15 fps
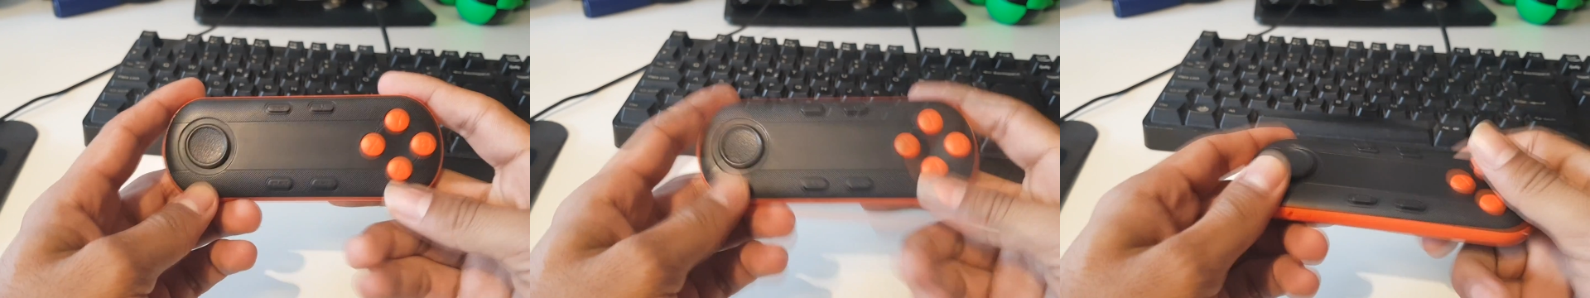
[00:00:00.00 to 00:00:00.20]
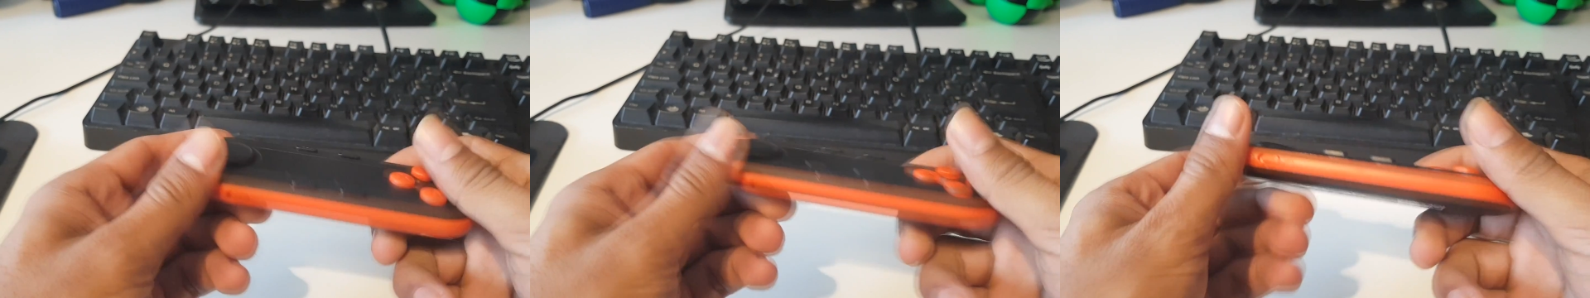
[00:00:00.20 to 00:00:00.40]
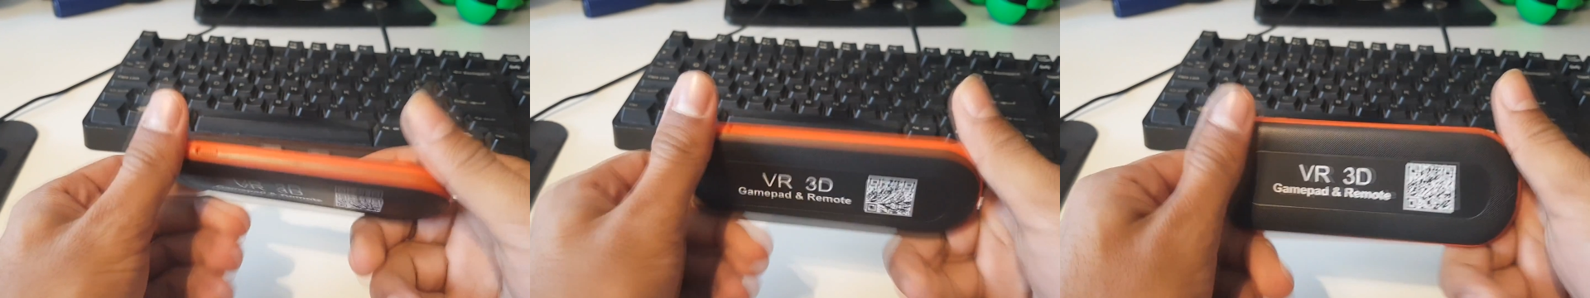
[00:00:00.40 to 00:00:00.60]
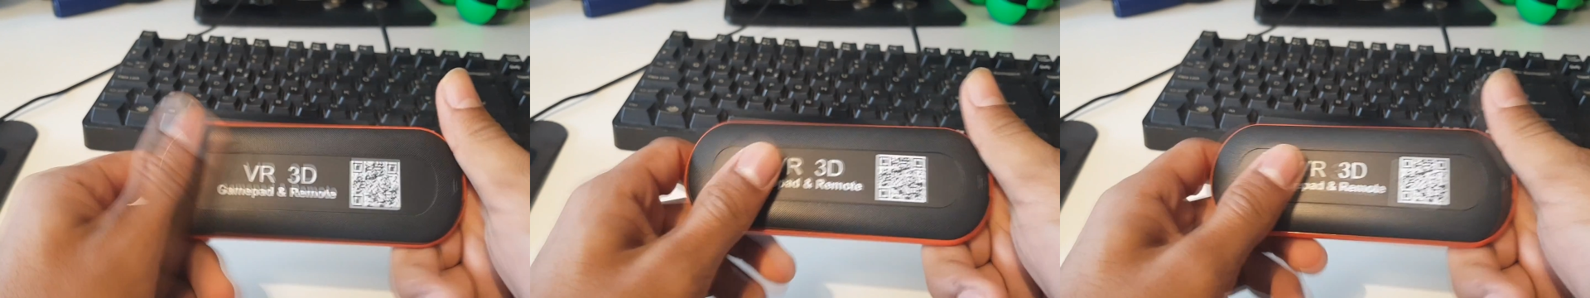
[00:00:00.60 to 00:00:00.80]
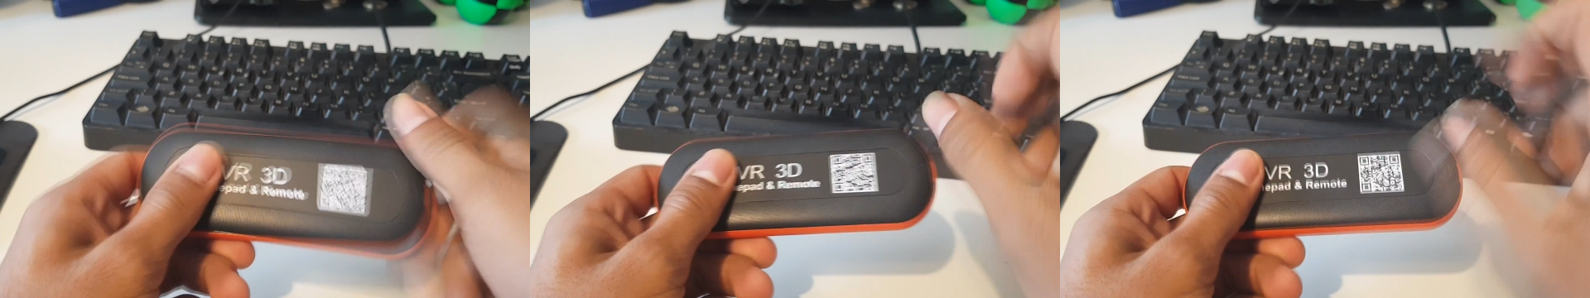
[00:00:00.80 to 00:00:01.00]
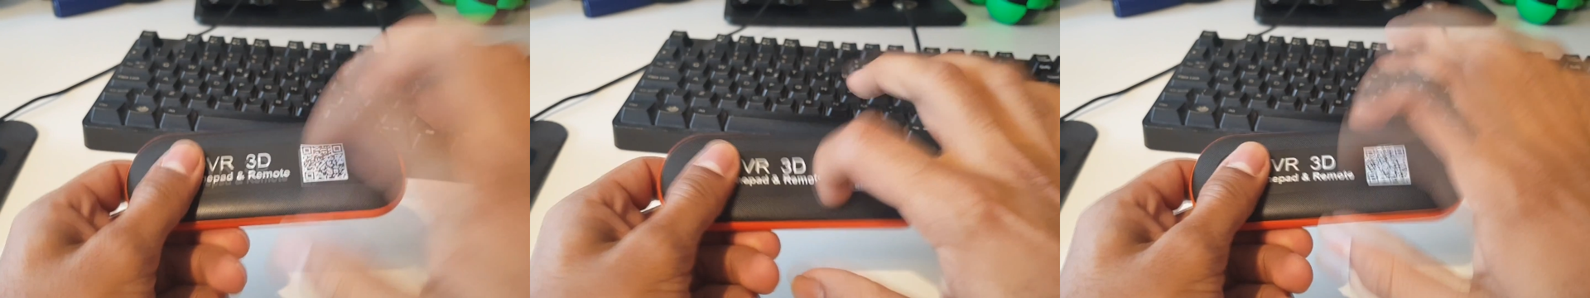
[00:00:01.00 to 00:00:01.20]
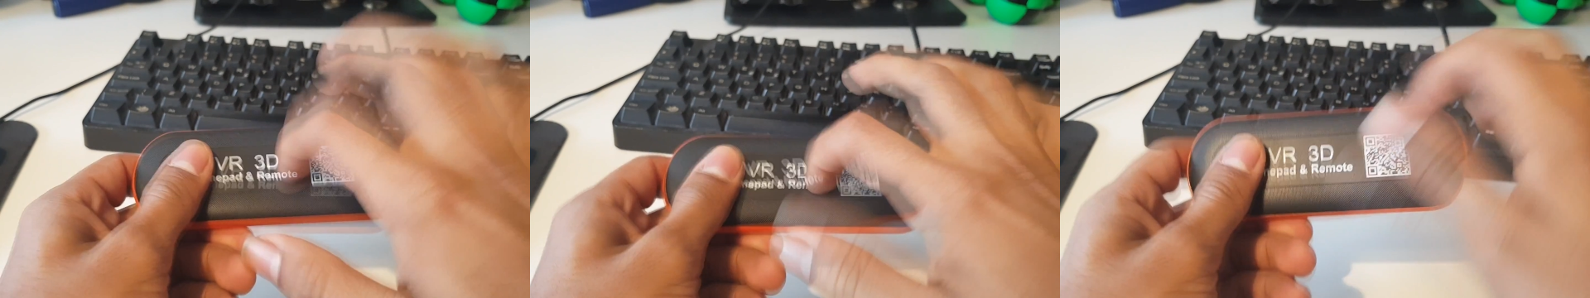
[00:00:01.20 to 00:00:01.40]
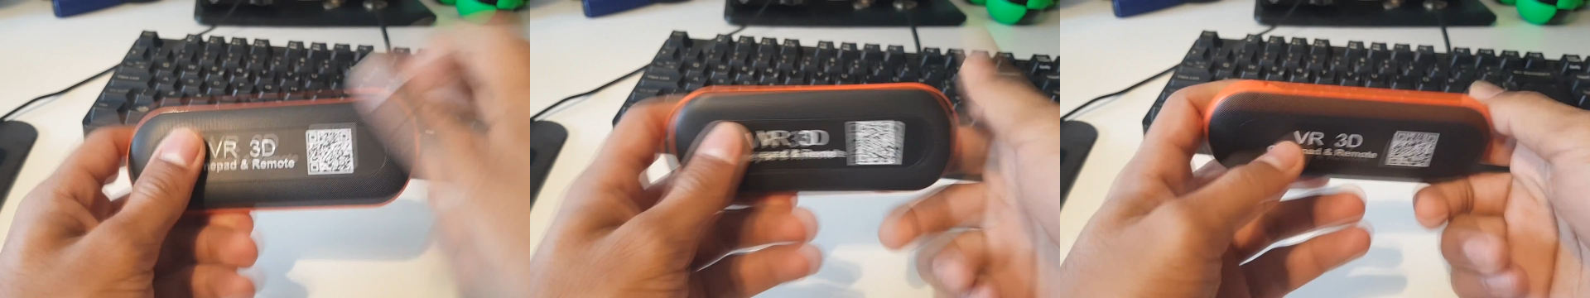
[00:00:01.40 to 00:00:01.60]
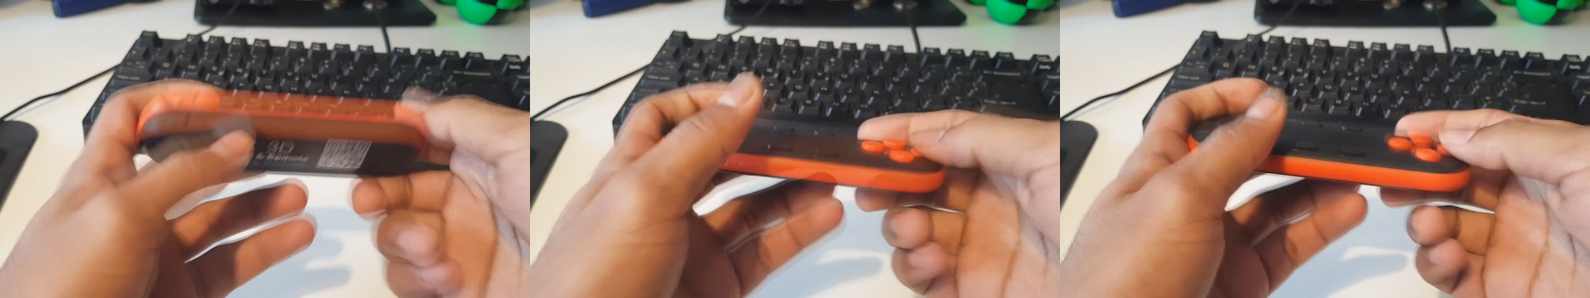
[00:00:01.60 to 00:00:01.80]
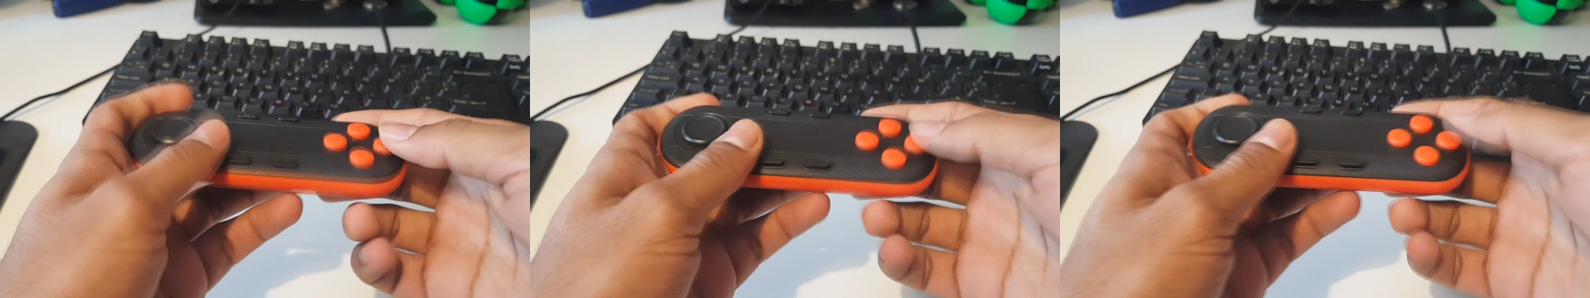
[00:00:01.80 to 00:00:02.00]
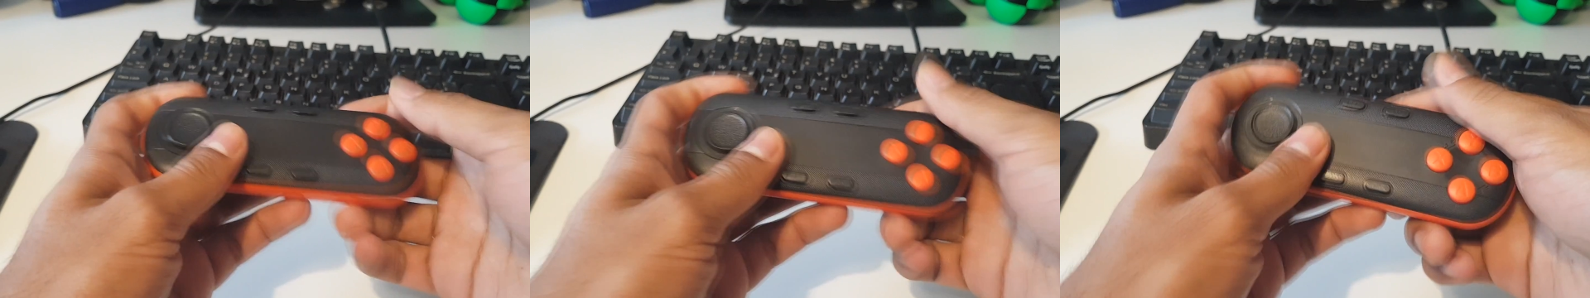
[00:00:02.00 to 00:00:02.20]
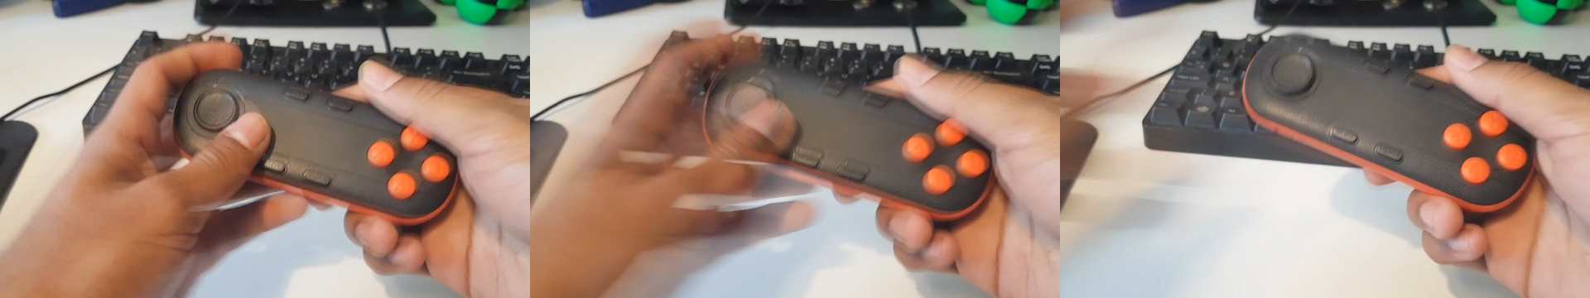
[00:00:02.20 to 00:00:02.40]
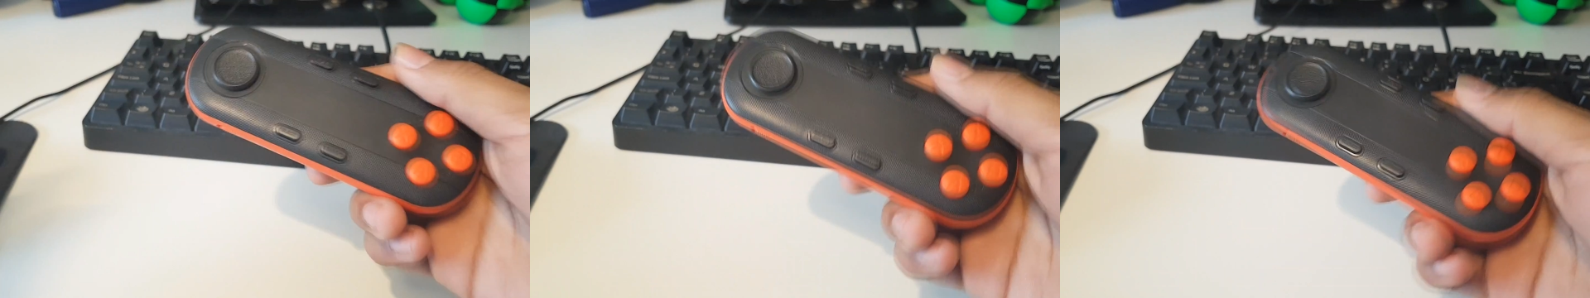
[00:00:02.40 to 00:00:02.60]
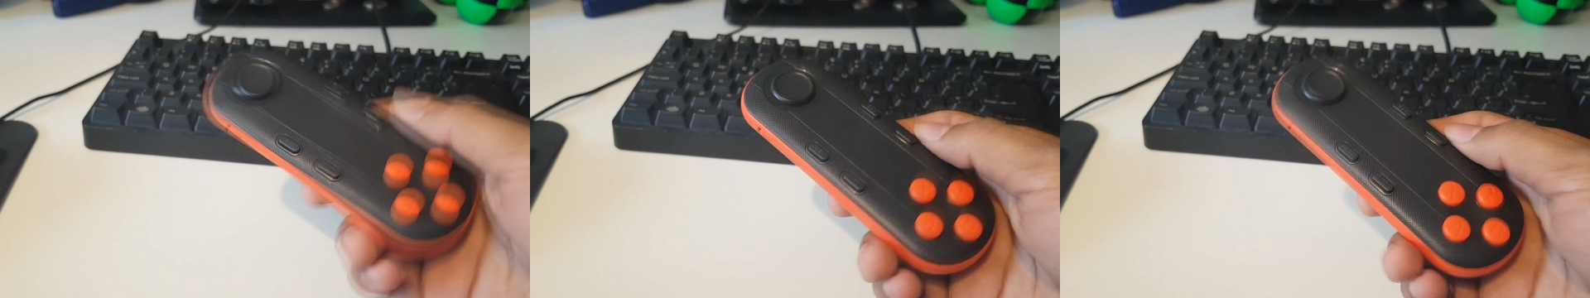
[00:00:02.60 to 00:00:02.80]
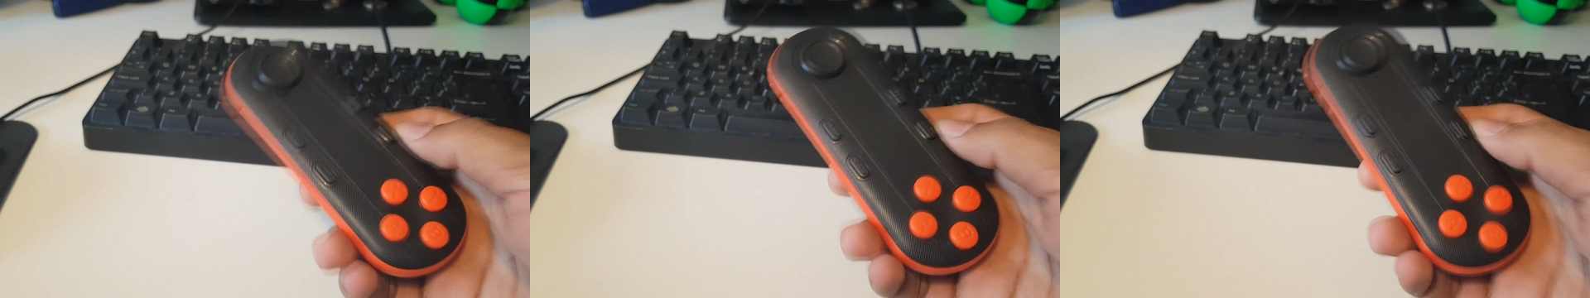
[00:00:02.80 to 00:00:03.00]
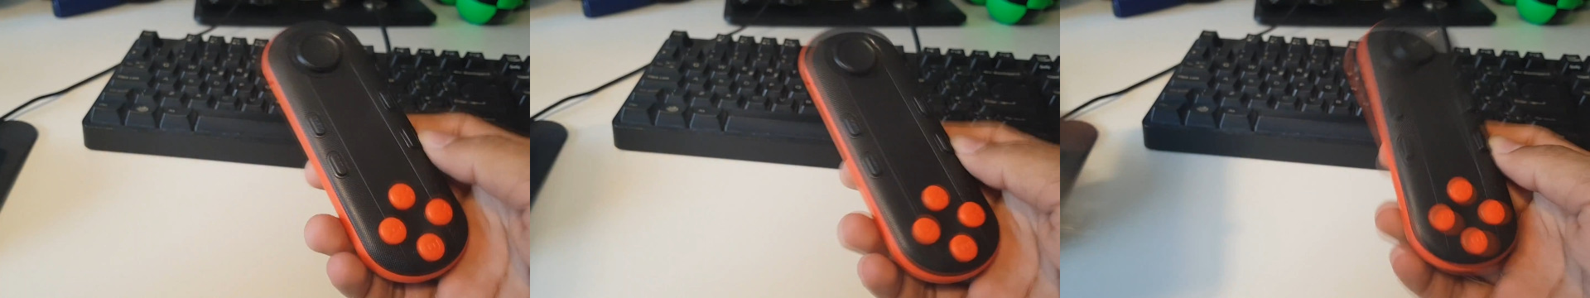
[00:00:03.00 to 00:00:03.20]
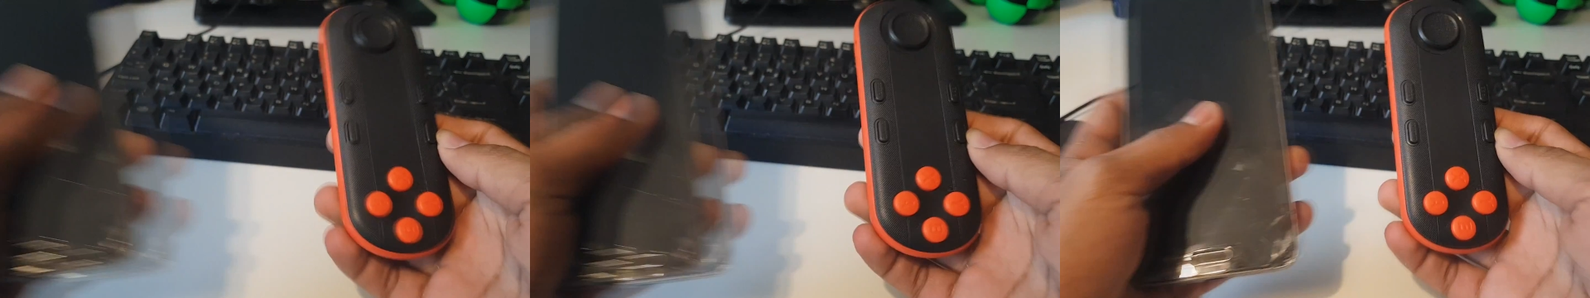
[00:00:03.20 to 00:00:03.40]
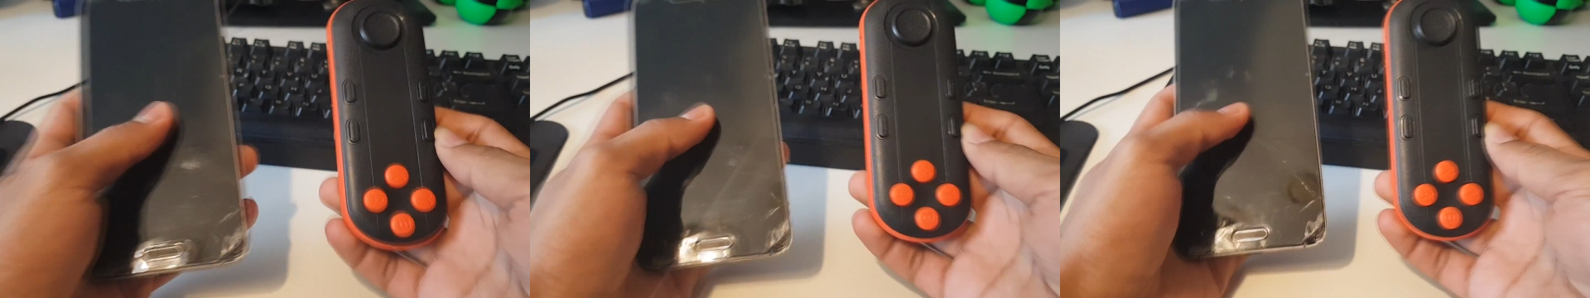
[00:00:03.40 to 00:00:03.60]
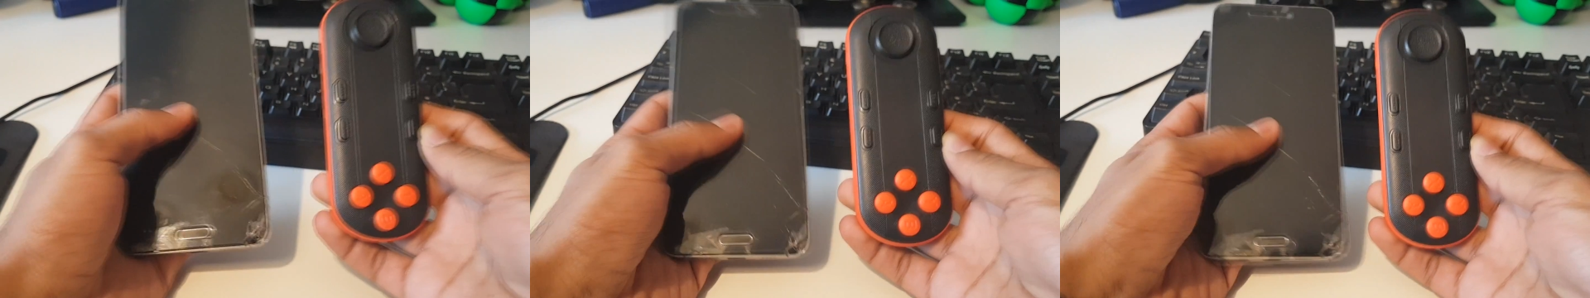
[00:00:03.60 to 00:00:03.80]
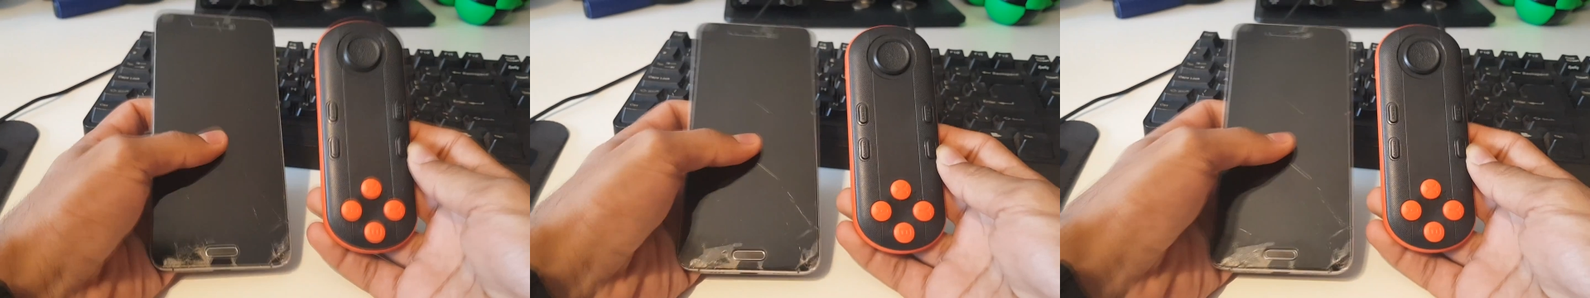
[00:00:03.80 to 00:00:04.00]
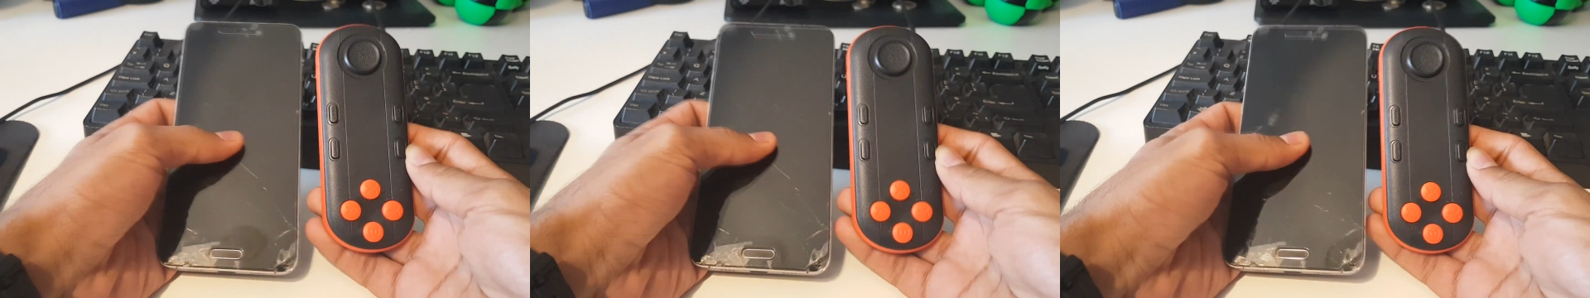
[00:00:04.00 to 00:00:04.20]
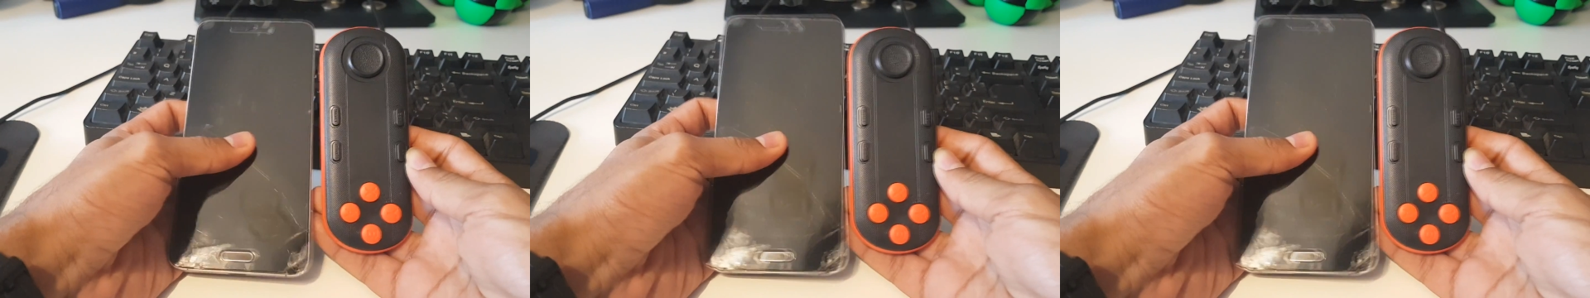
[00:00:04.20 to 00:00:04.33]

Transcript: Nobody's mouth can be seen.